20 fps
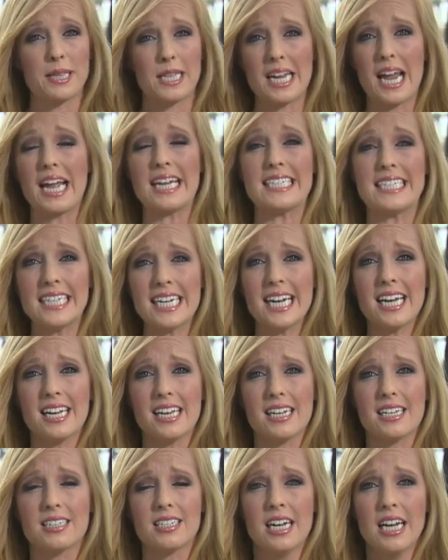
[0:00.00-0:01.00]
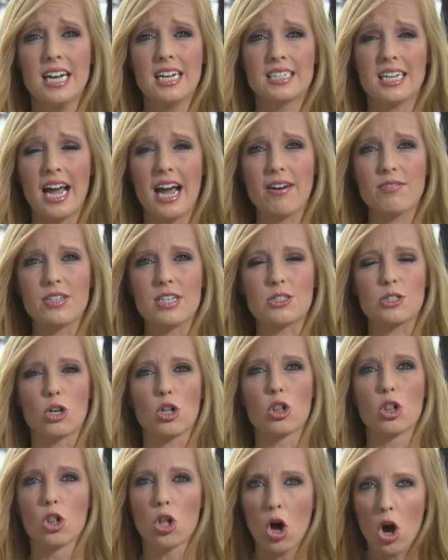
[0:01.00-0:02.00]
But the idea is to have these
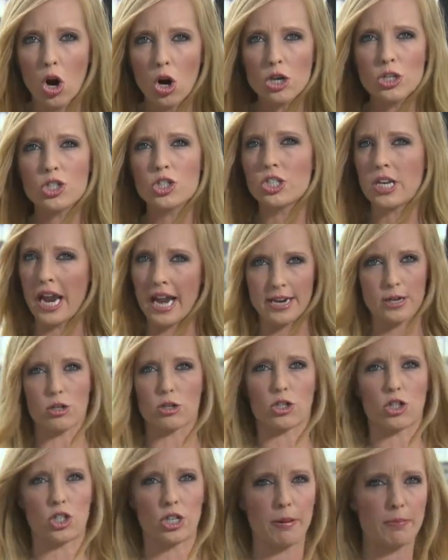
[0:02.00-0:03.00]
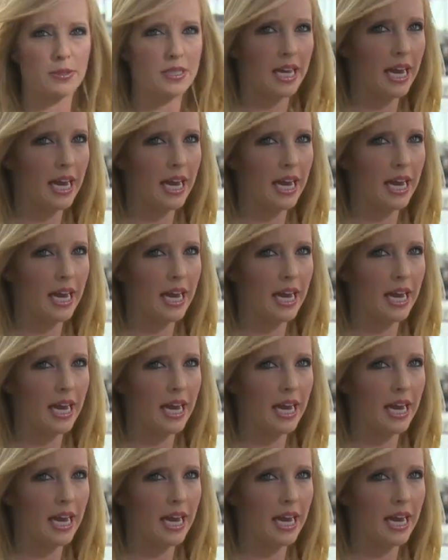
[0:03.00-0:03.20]
large tanker ships